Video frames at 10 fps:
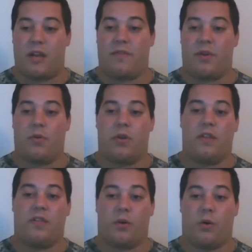of view on
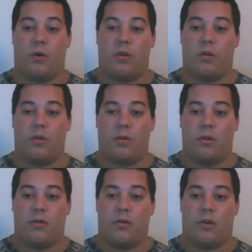this whole,
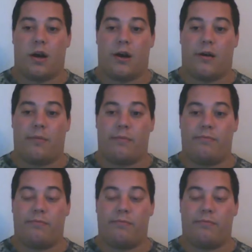um,